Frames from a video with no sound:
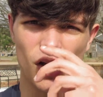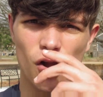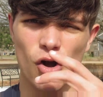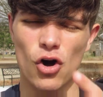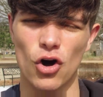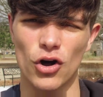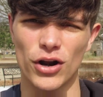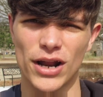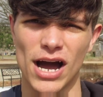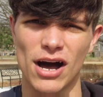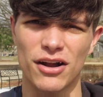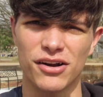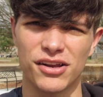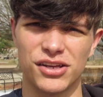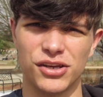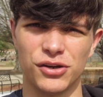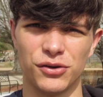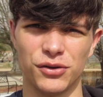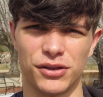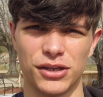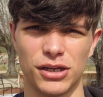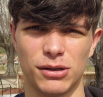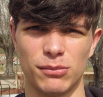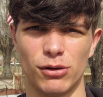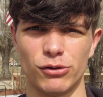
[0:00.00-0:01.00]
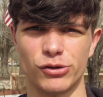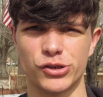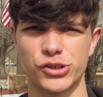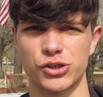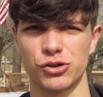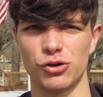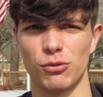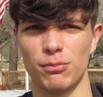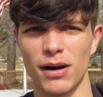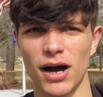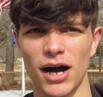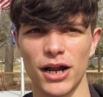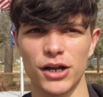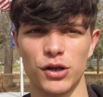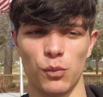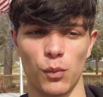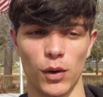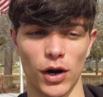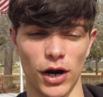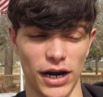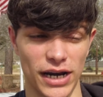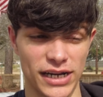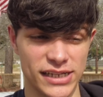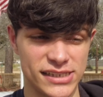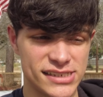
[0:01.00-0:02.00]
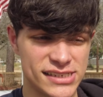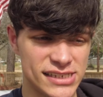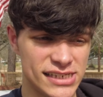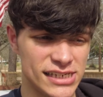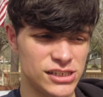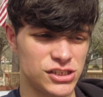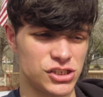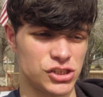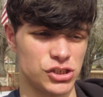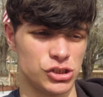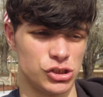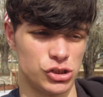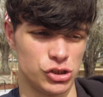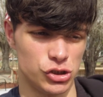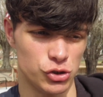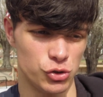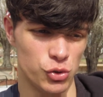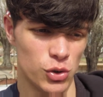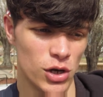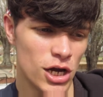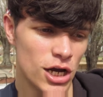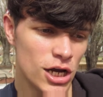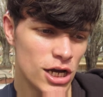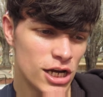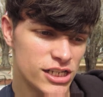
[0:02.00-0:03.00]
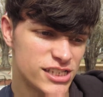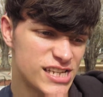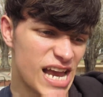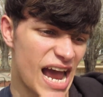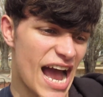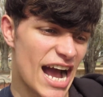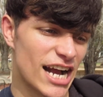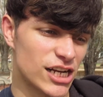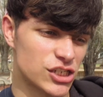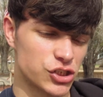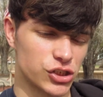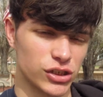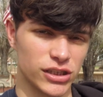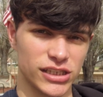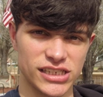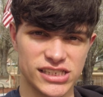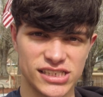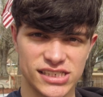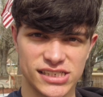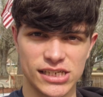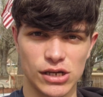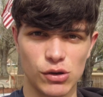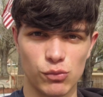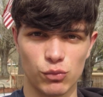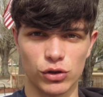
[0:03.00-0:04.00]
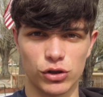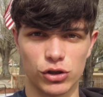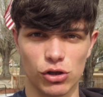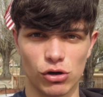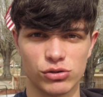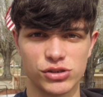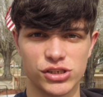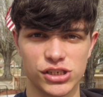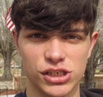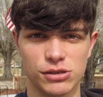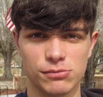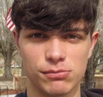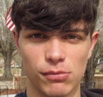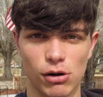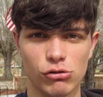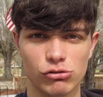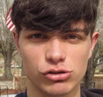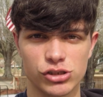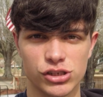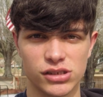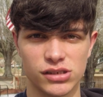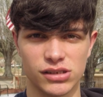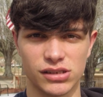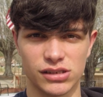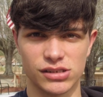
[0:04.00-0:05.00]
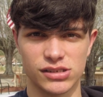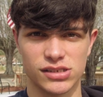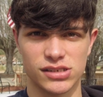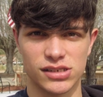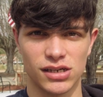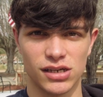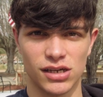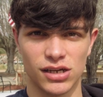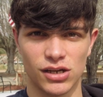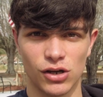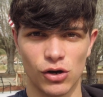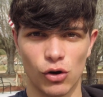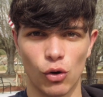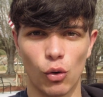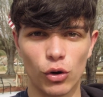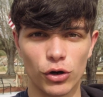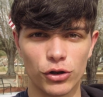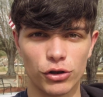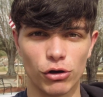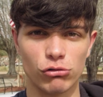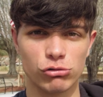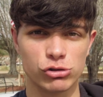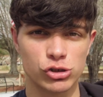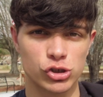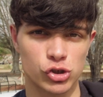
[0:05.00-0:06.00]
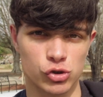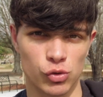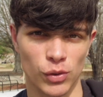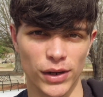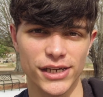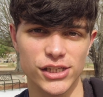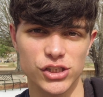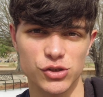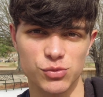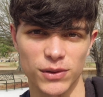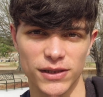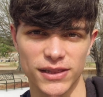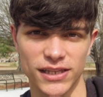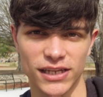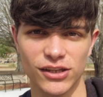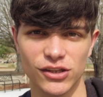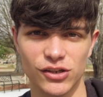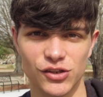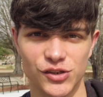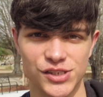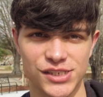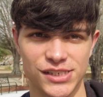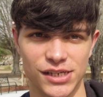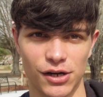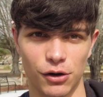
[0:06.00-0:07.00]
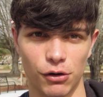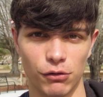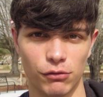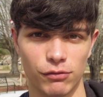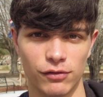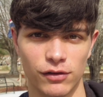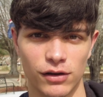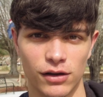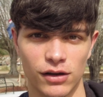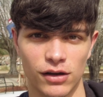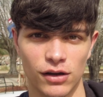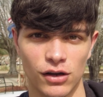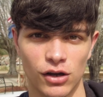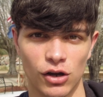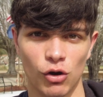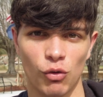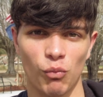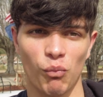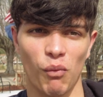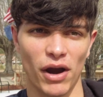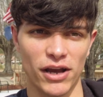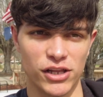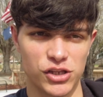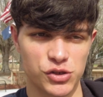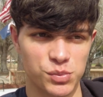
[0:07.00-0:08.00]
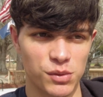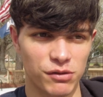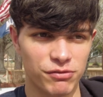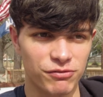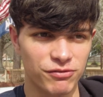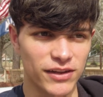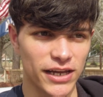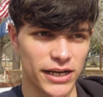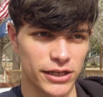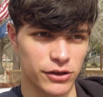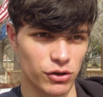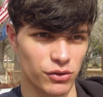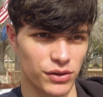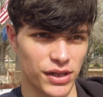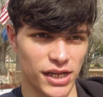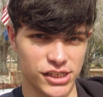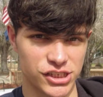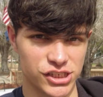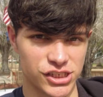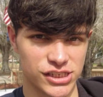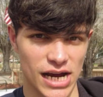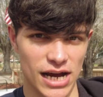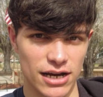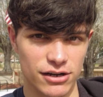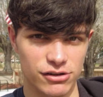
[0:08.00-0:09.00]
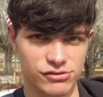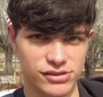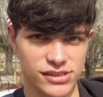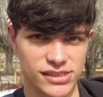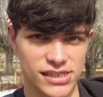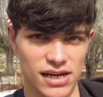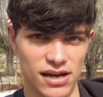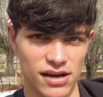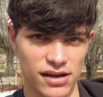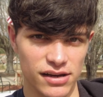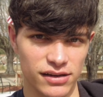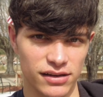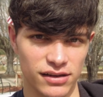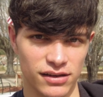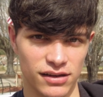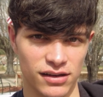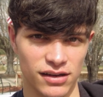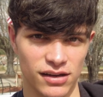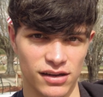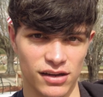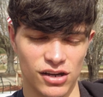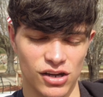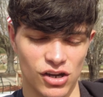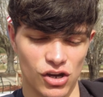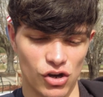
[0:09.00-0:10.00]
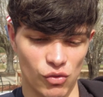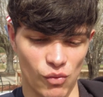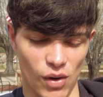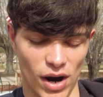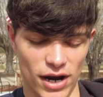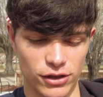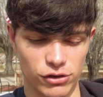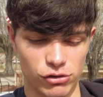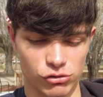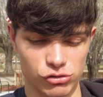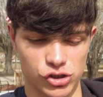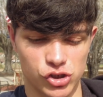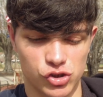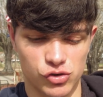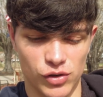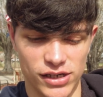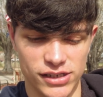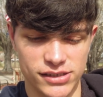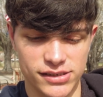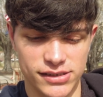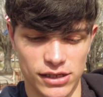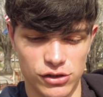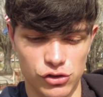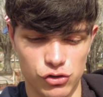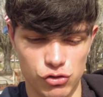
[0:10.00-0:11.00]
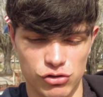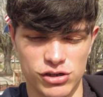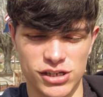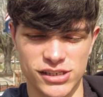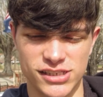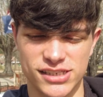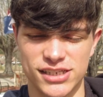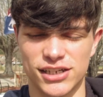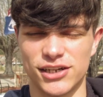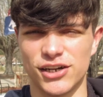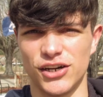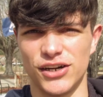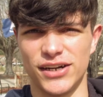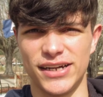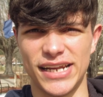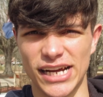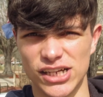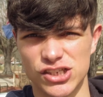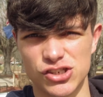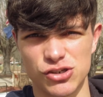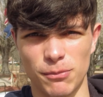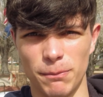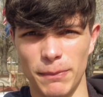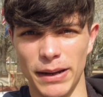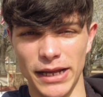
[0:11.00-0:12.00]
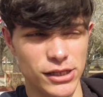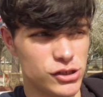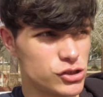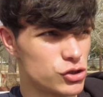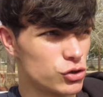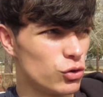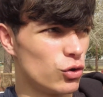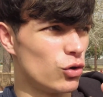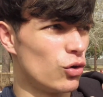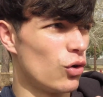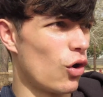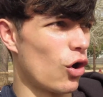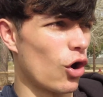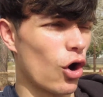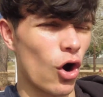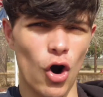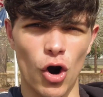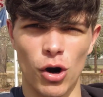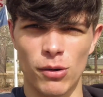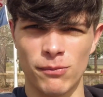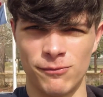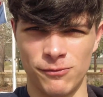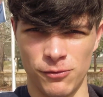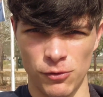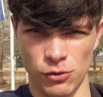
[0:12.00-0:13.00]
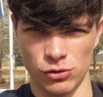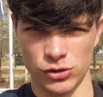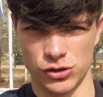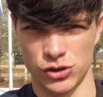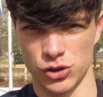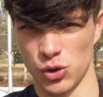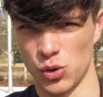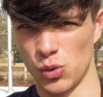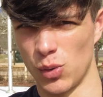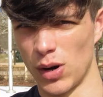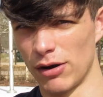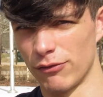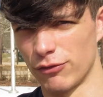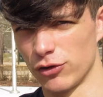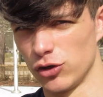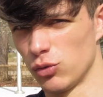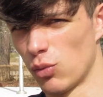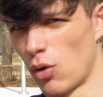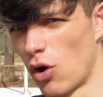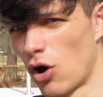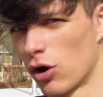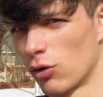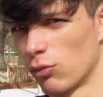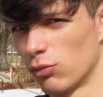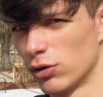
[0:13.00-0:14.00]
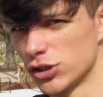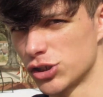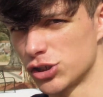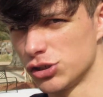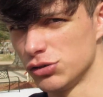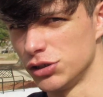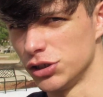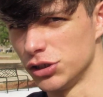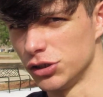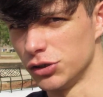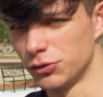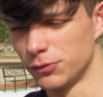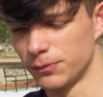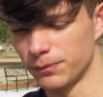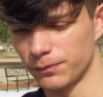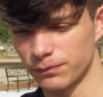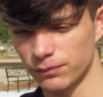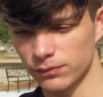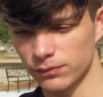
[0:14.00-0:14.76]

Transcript: called How to Heal the Emotional Body, where it teaches you to actually sit with those emotions or those traits within yourself, right? To reflect on that shadow side, right? Those traits that you consider detrimental or harmful to whoever you are and what you do.